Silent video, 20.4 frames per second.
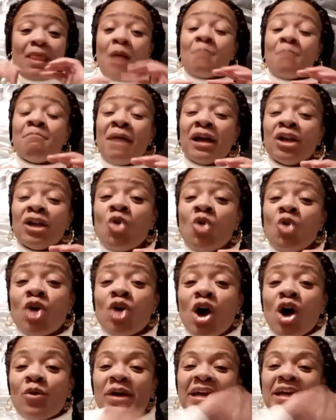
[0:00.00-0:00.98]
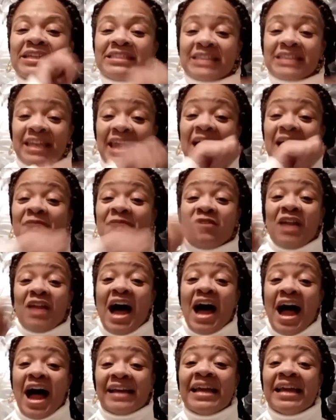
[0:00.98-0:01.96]
My logo is the
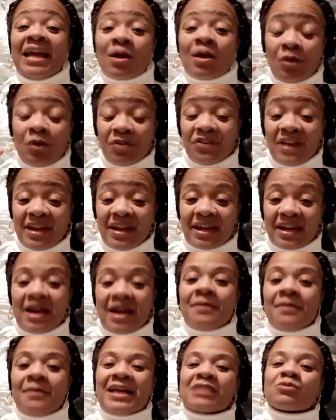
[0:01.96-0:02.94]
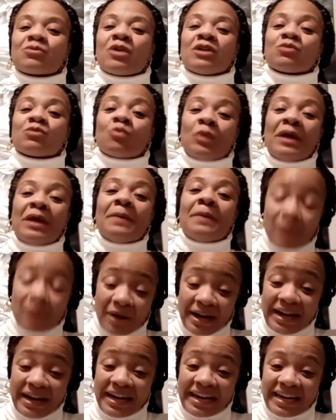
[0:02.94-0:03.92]
lifeline within it. That's because we
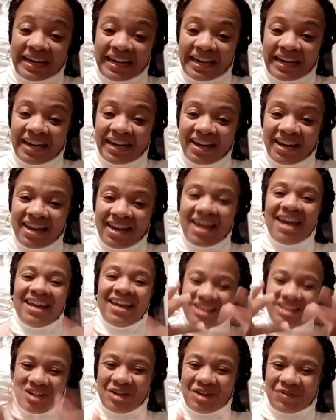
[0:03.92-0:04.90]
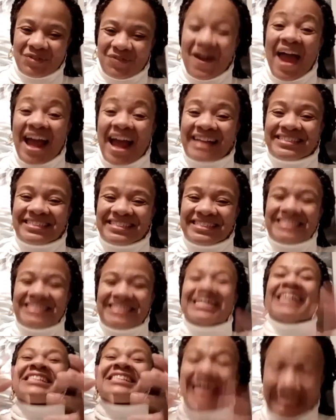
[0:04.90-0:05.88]
bring your fashion
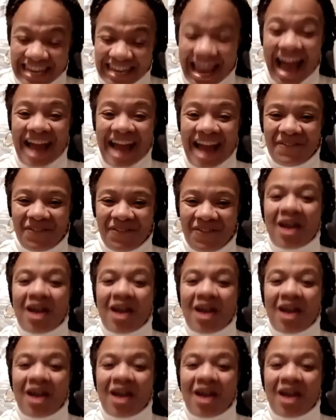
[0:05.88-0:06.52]
to life.